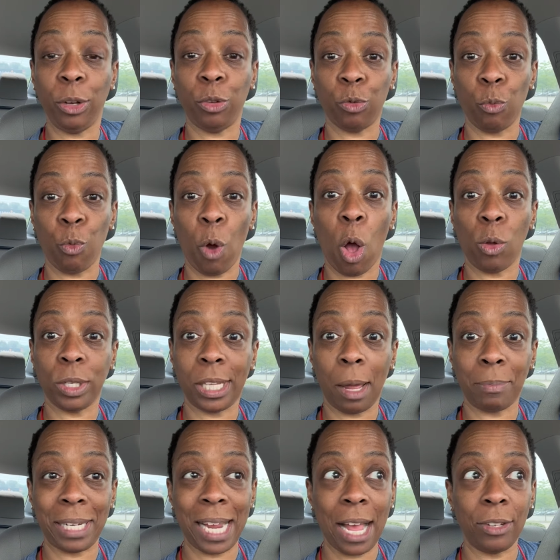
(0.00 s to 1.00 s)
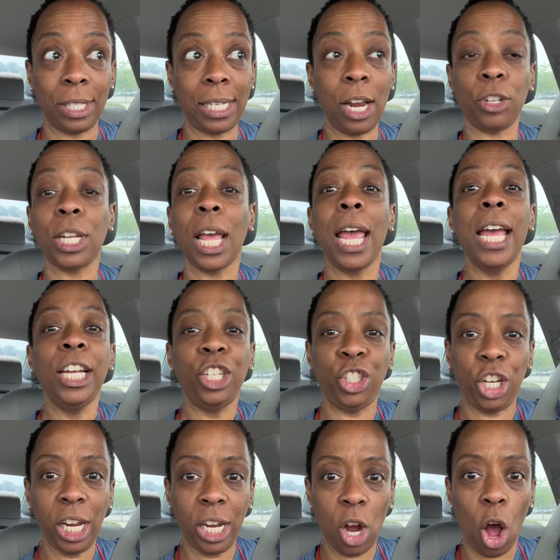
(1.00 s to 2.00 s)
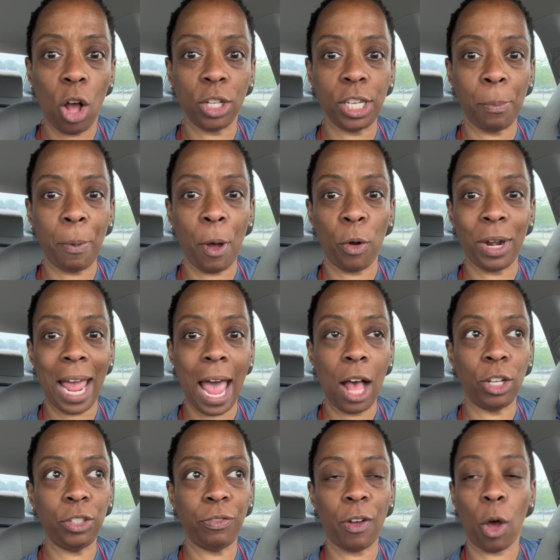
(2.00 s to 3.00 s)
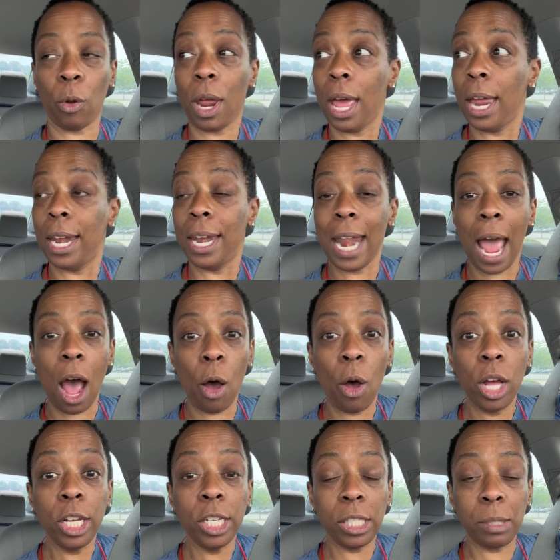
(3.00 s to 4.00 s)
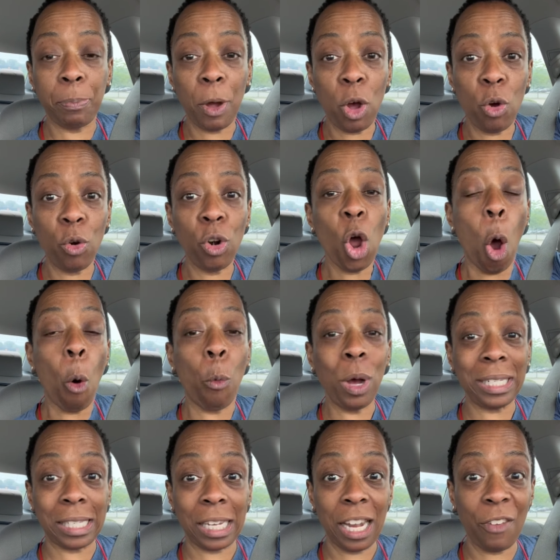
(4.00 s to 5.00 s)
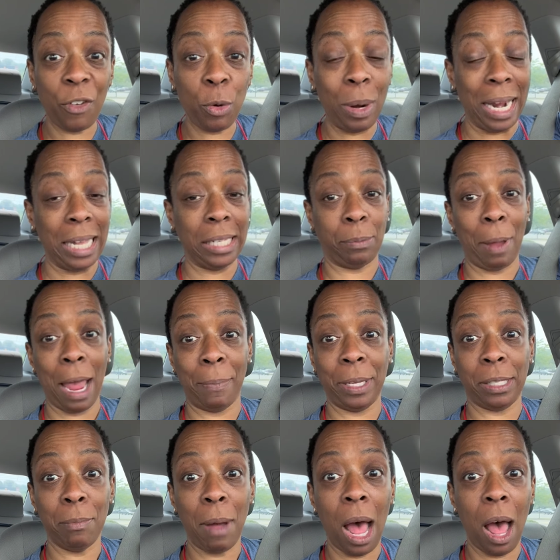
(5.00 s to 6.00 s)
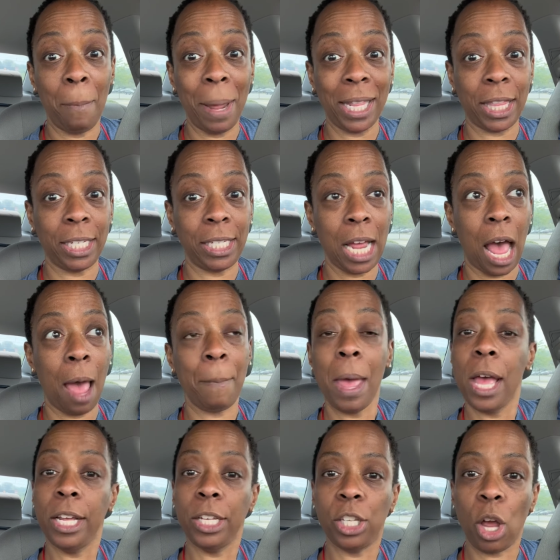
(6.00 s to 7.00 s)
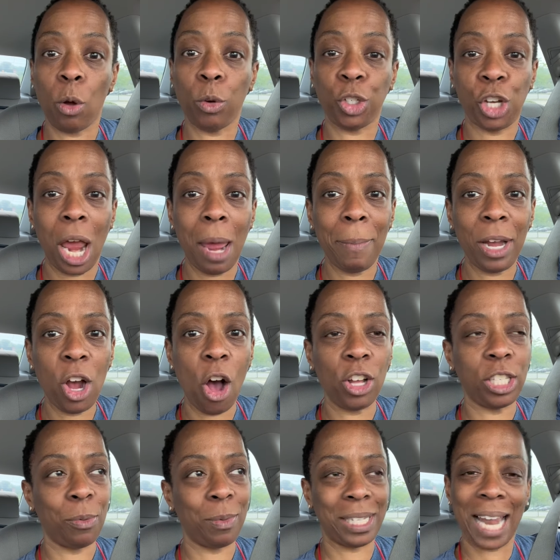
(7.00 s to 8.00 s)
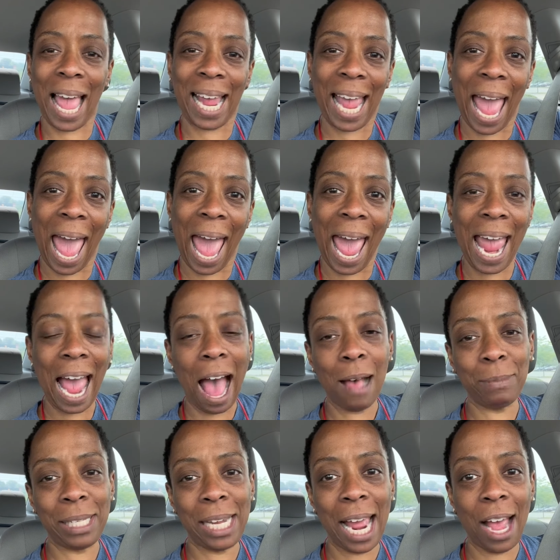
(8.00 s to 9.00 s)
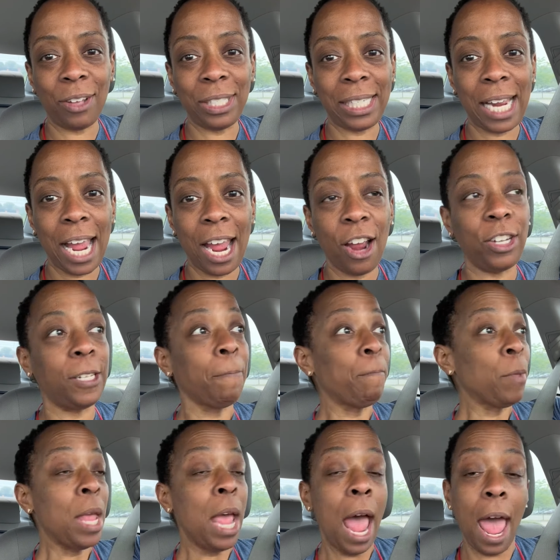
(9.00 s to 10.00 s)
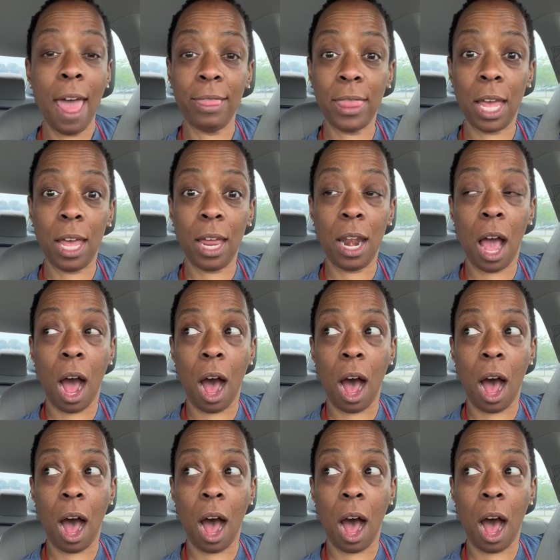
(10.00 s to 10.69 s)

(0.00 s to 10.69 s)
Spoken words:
rolls up downstairs. She calls up on the house phone. Now Spoon was living with his baby's mom at the time. So Jamie calls and was like, hey, I'm downstairs. And then